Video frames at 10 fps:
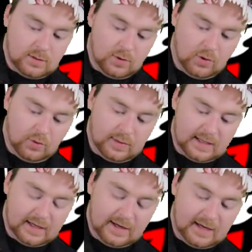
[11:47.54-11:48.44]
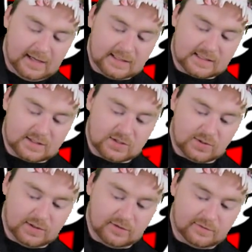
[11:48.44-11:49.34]
Ooh, we got a nice
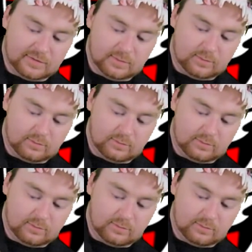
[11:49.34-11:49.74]
sort of